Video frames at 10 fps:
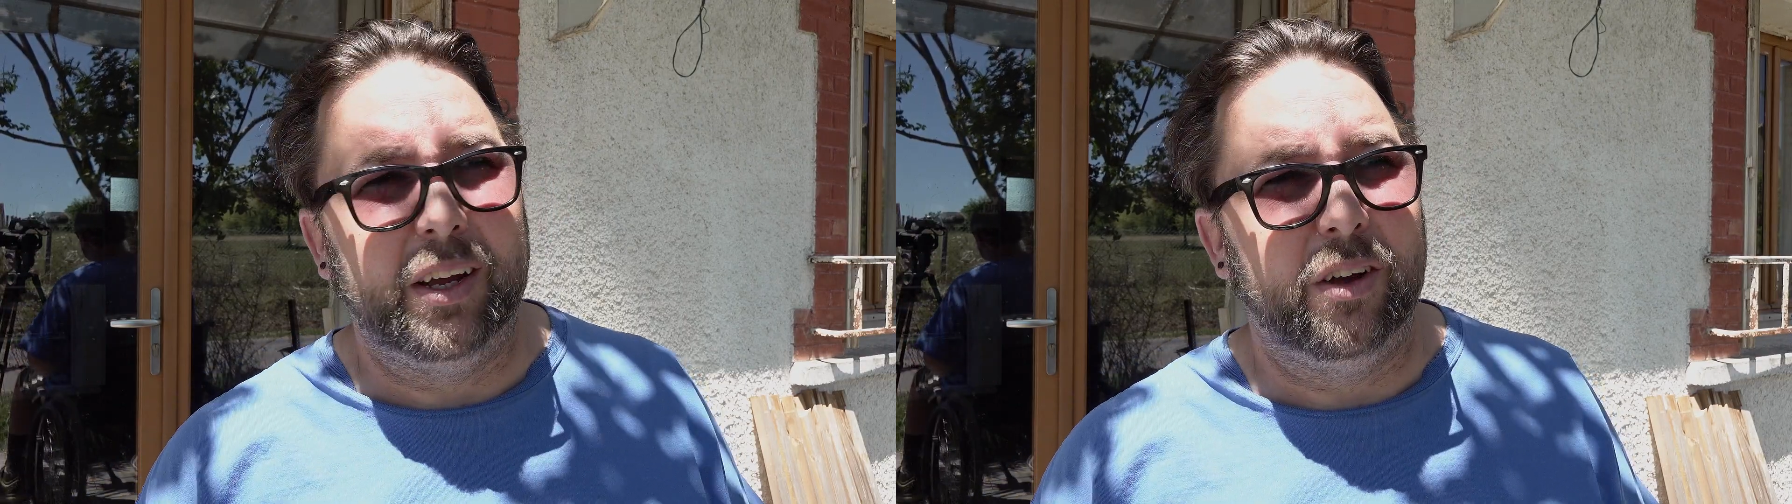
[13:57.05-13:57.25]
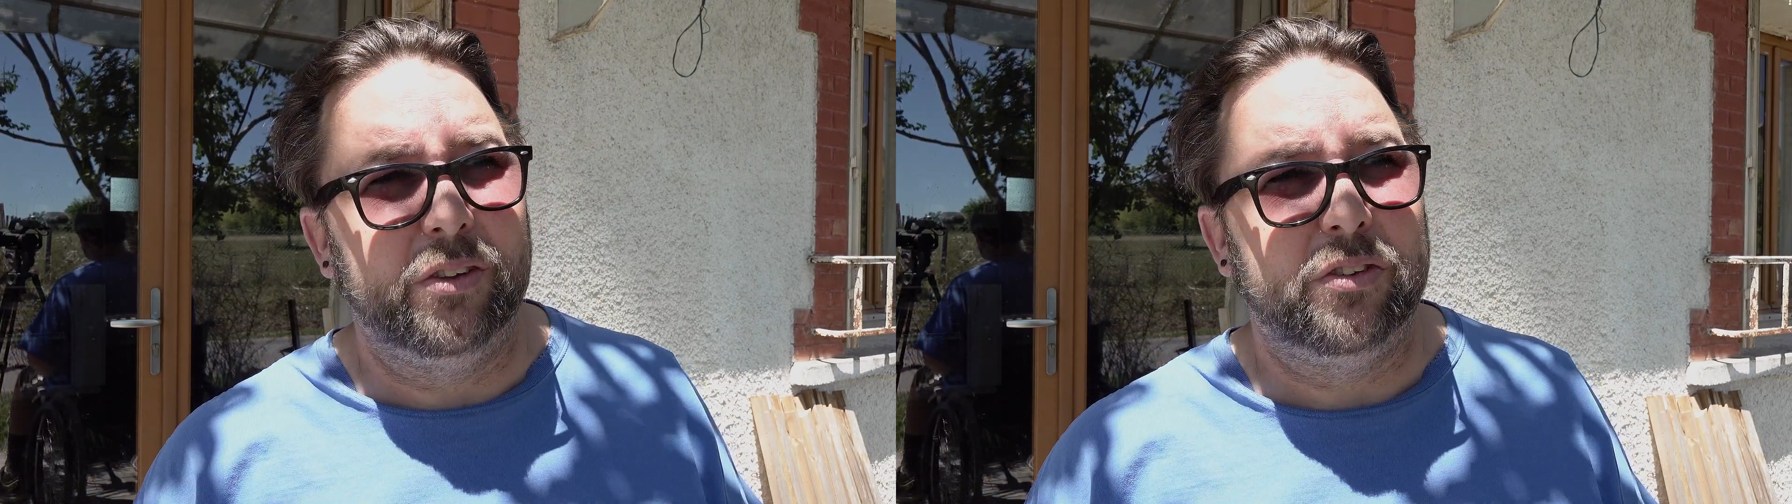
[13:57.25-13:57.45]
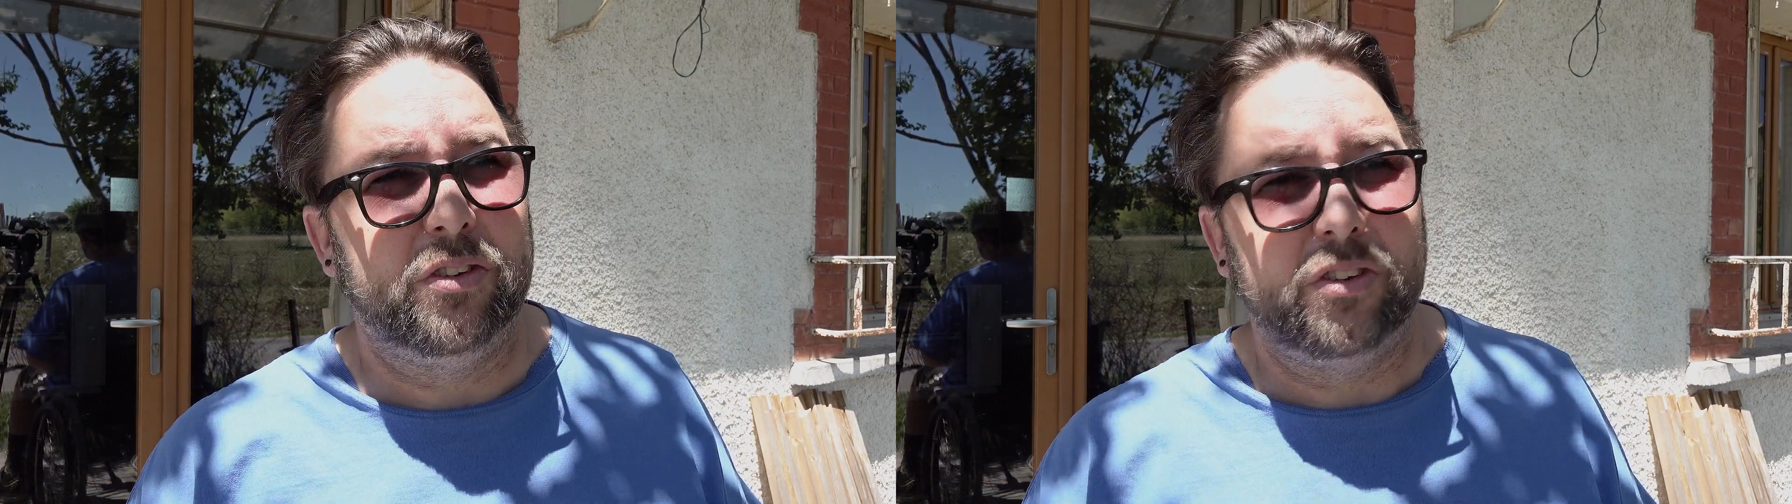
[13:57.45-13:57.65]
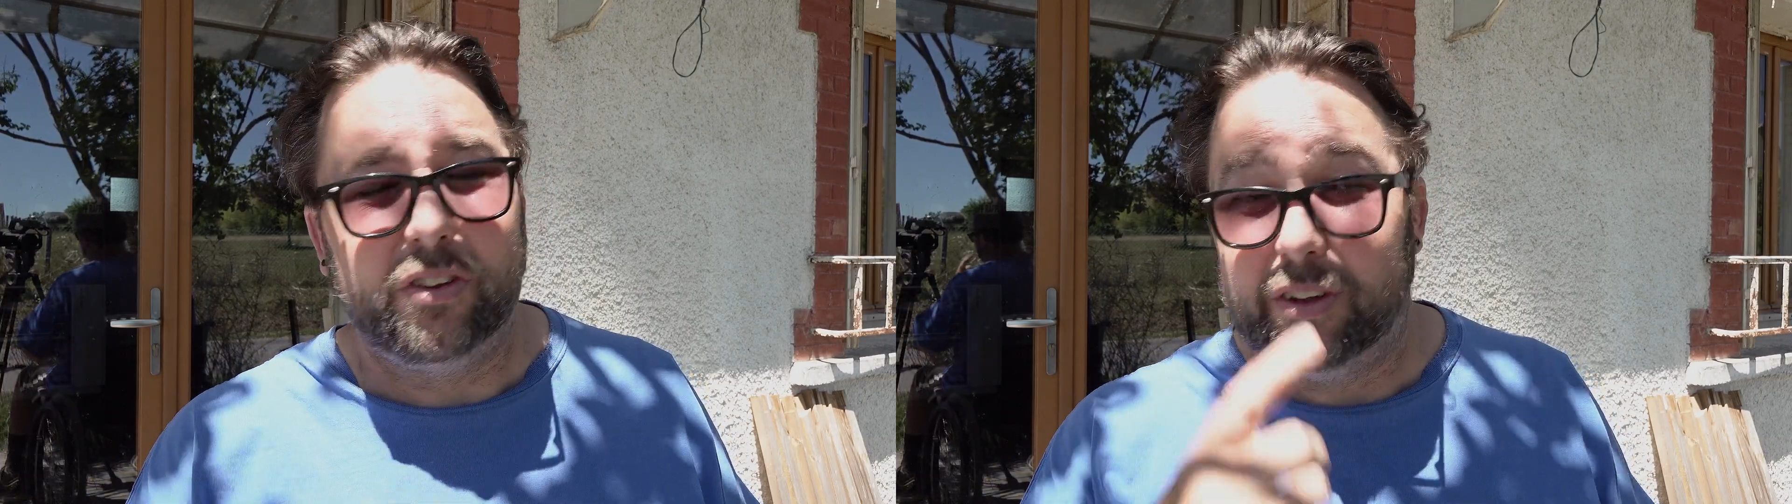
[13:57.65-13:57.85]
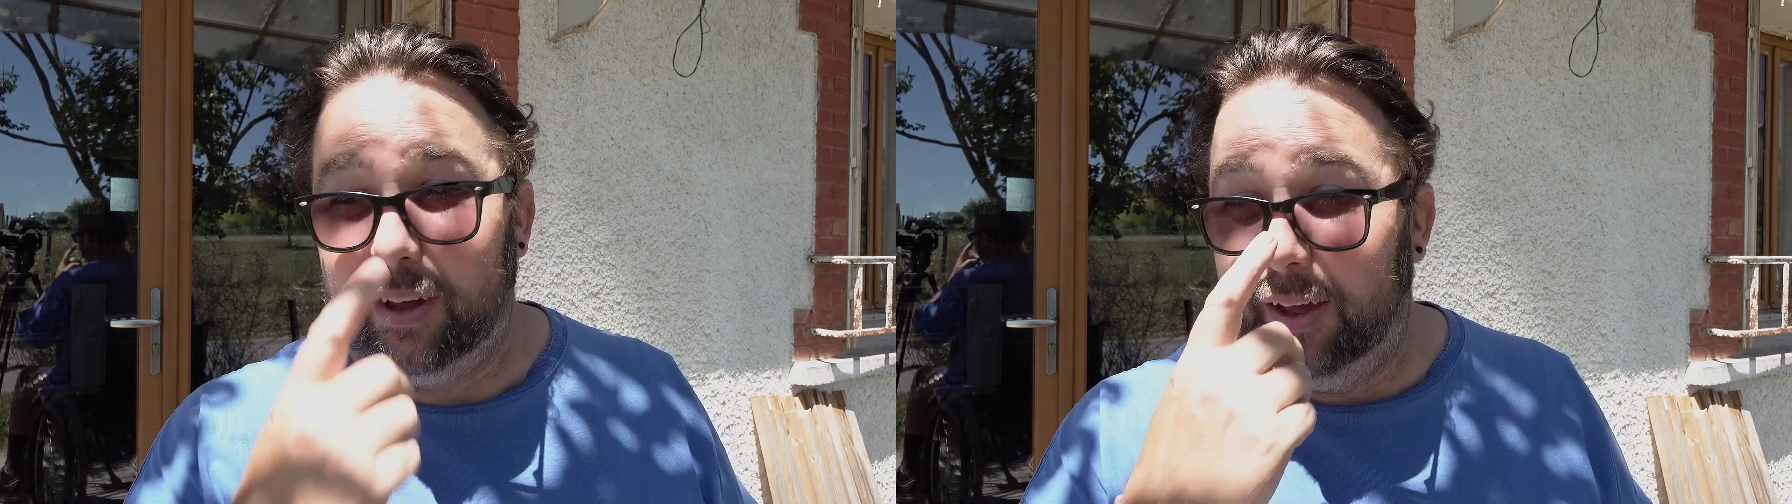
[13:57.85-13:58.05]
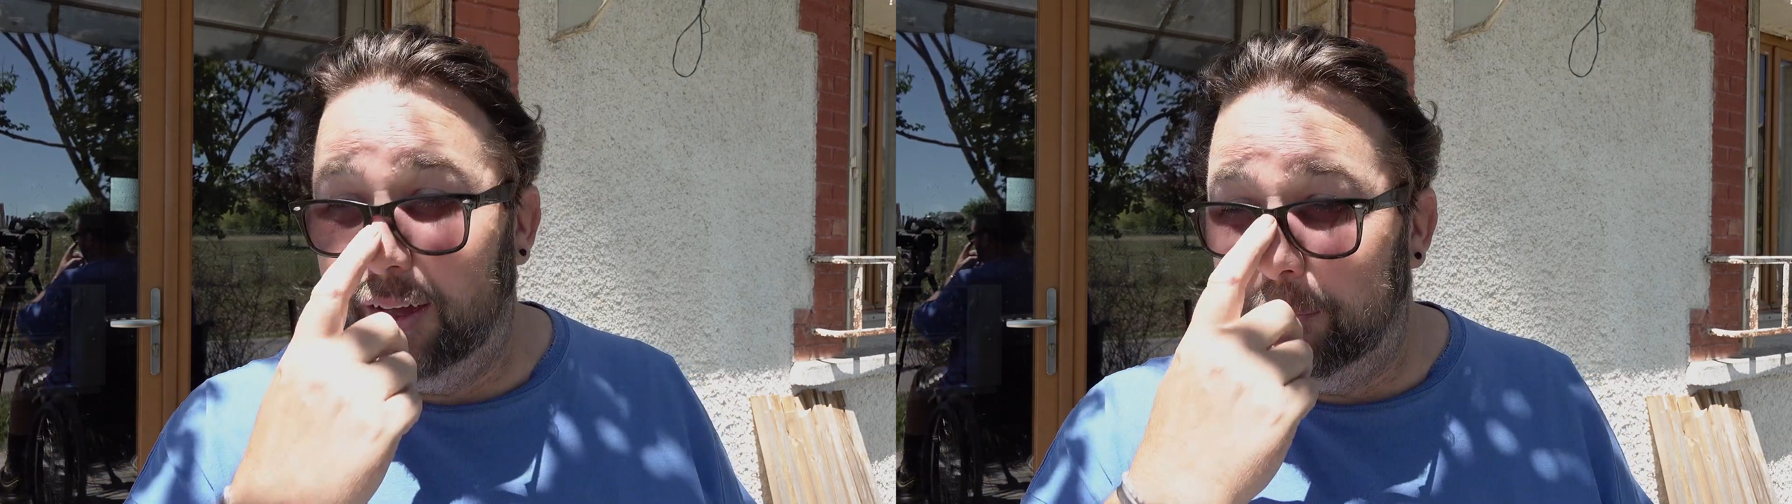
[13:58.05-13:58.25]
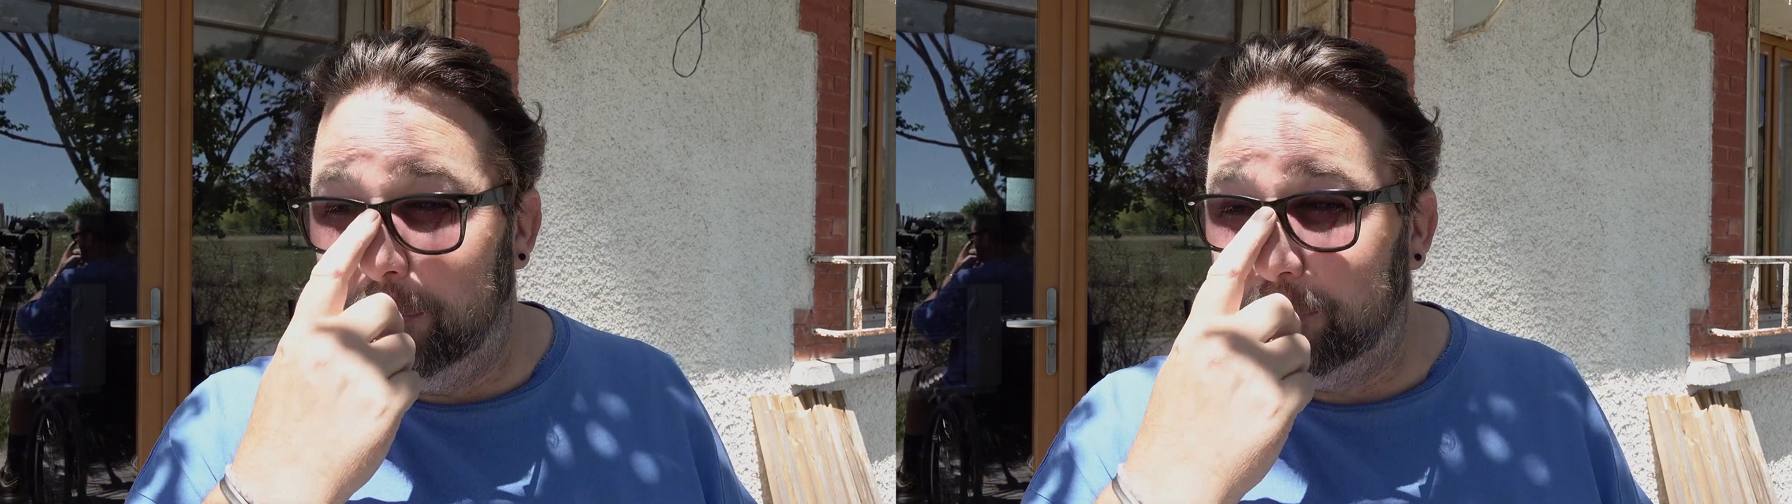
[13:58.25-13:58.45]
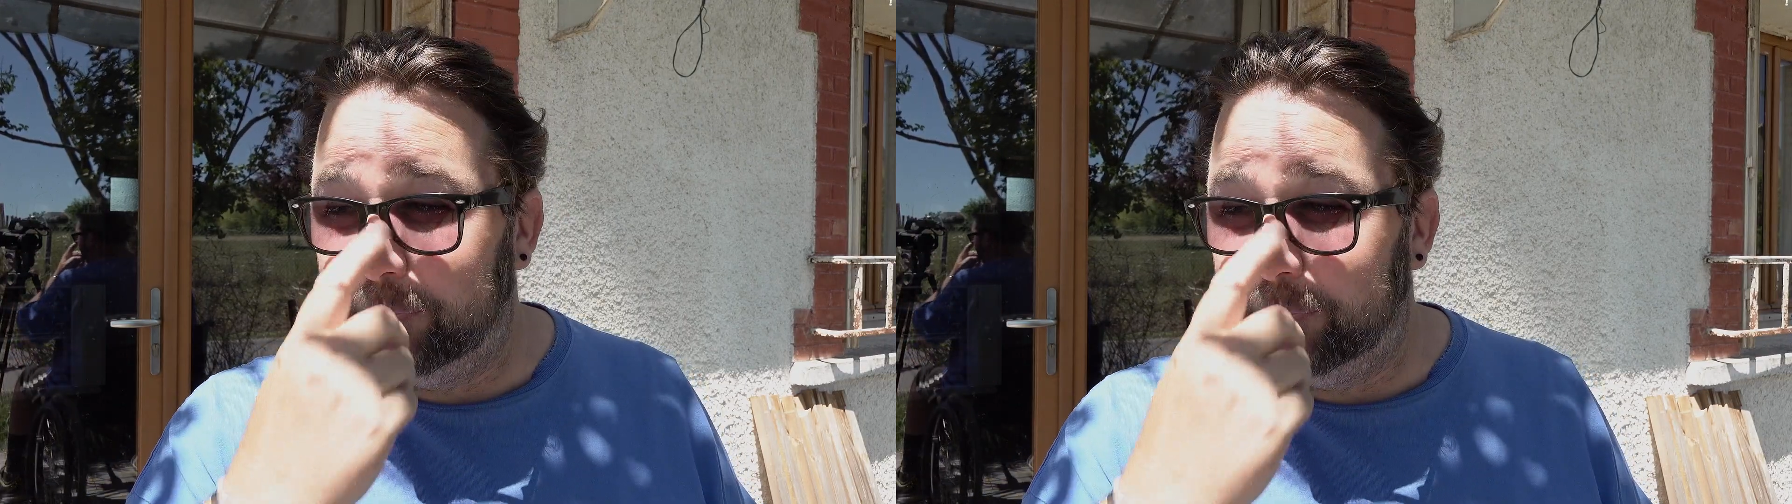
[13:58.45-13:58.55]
costs. That